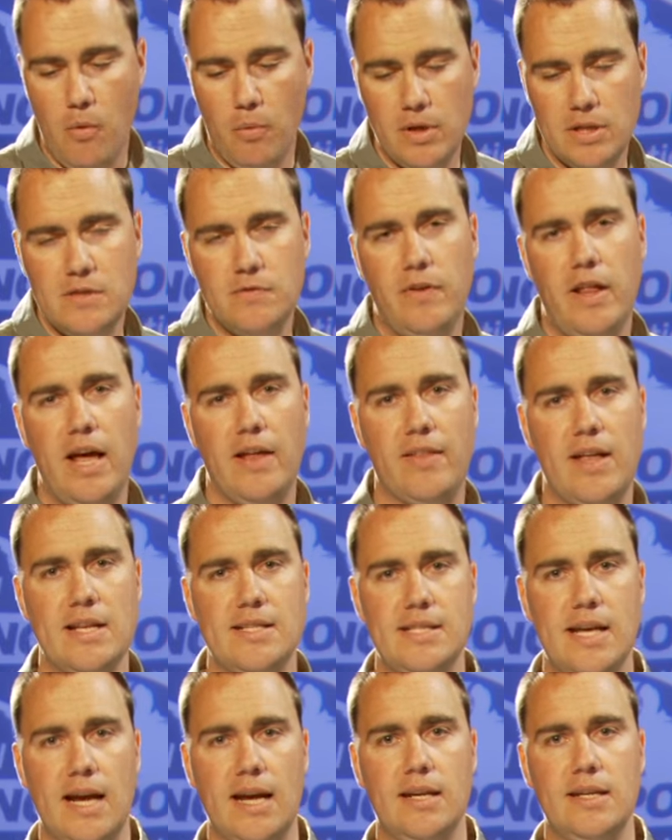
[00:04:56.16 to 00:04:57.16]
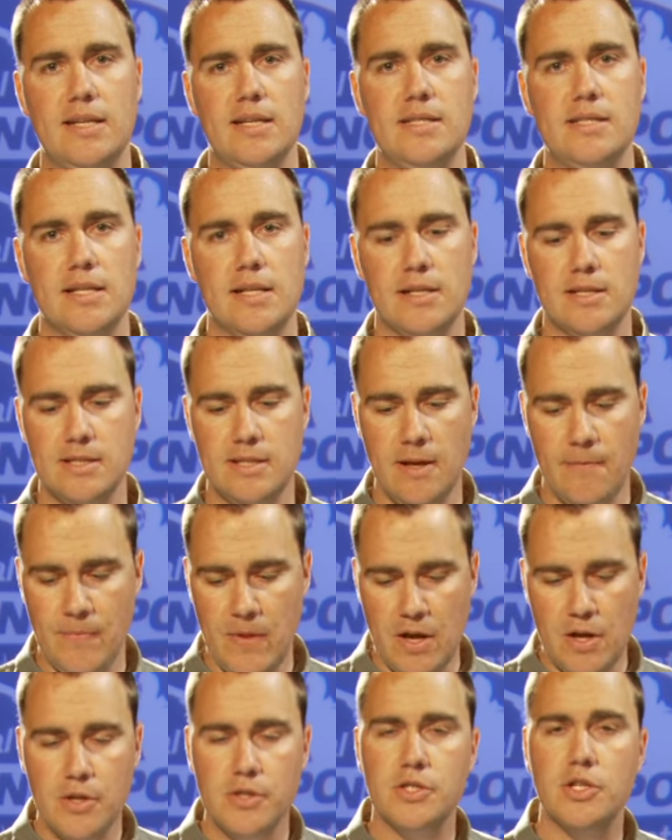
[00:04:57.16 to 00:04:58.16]
when it's flying that second distance.
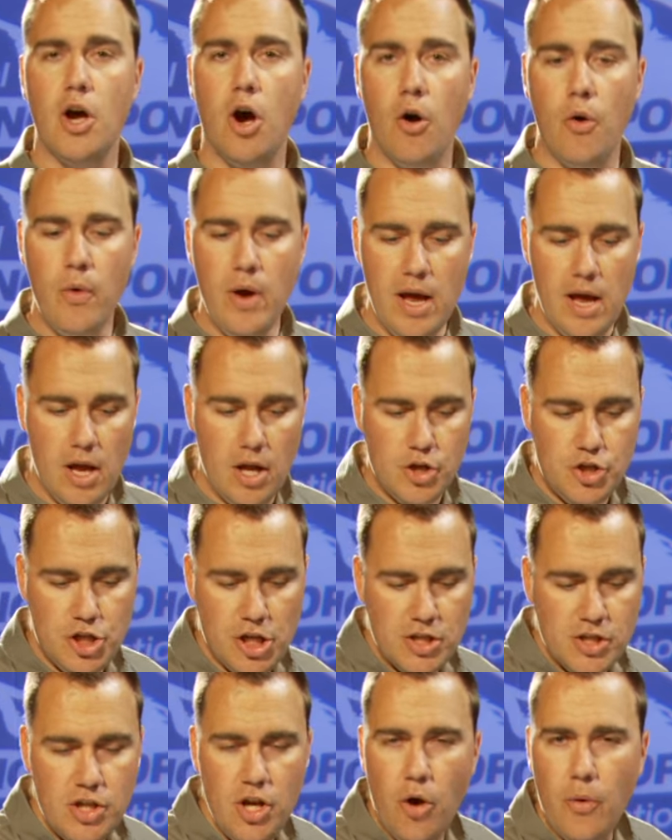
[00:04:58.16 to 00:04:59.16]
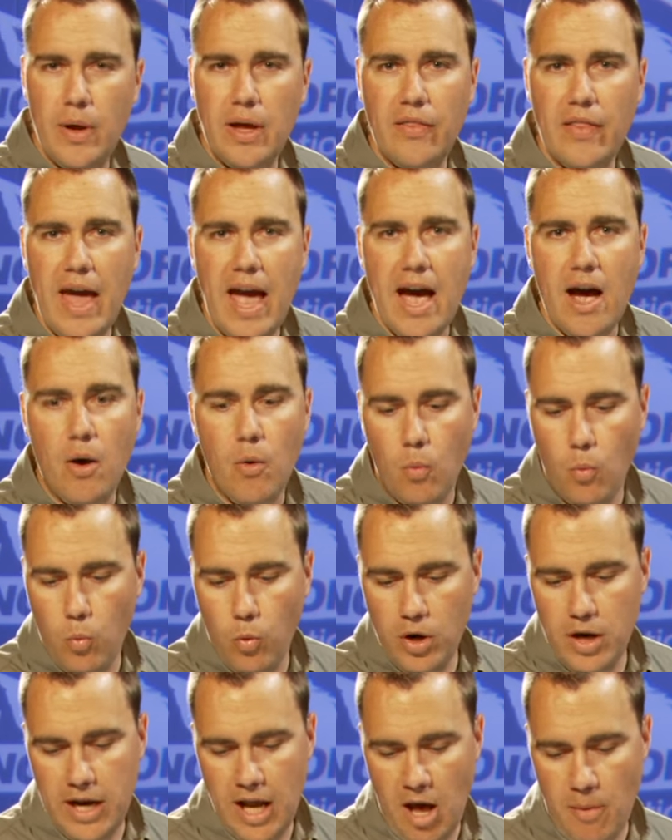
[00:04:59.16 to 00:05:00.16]
So just knowing that
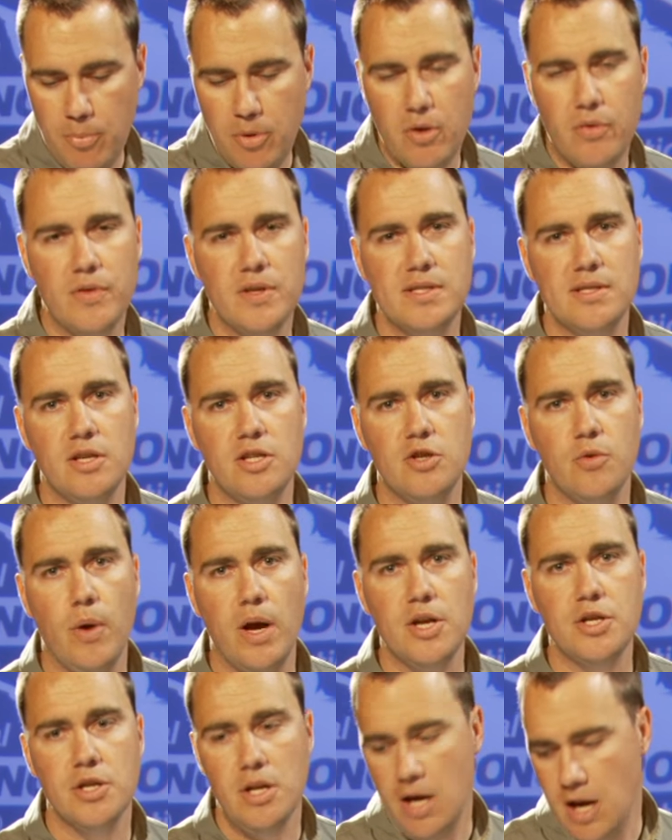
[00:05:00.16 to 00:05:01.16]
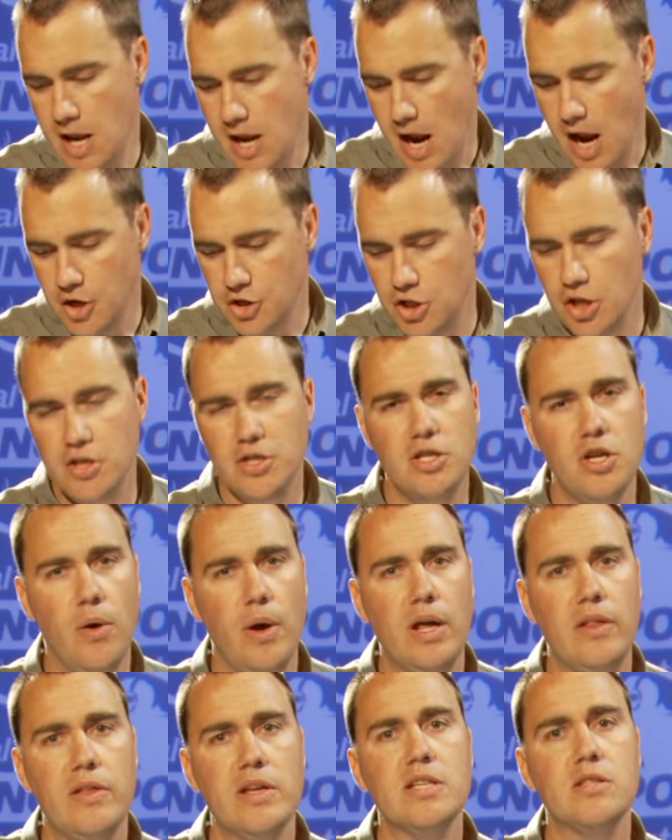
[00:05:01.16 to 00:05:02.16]
wouldn't help you in this situation, and just
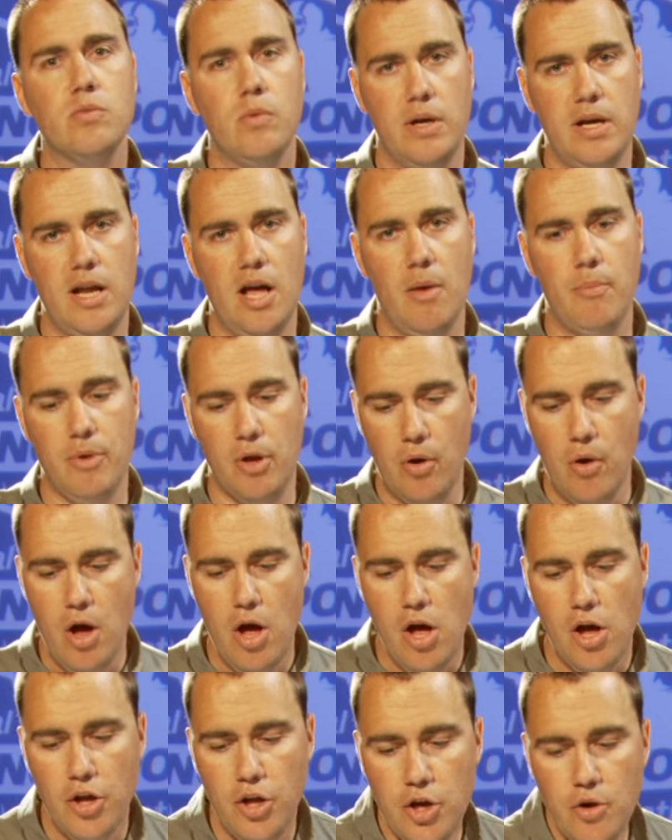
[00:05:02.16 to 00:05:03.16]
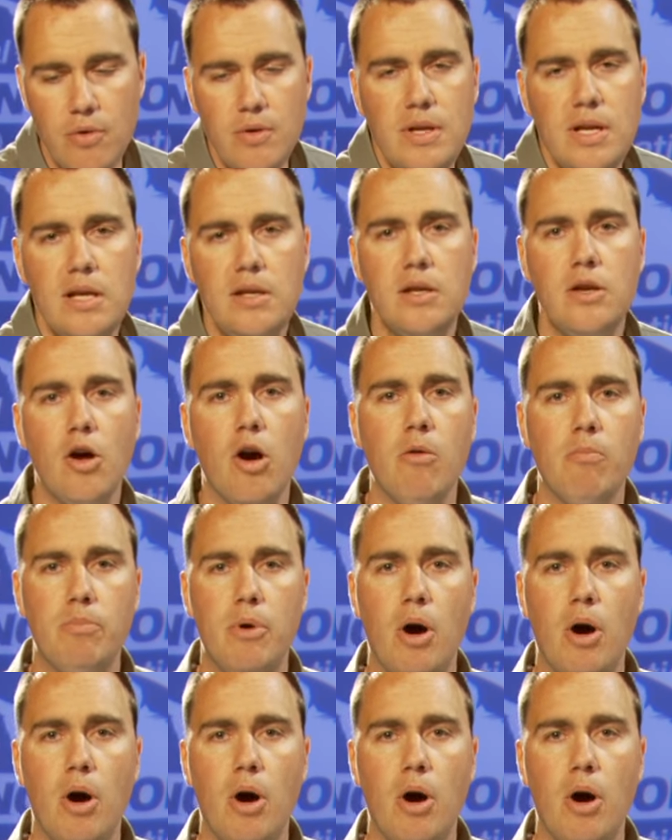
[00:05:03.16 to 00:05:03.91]
knowing this wouldn't help you. You would need to know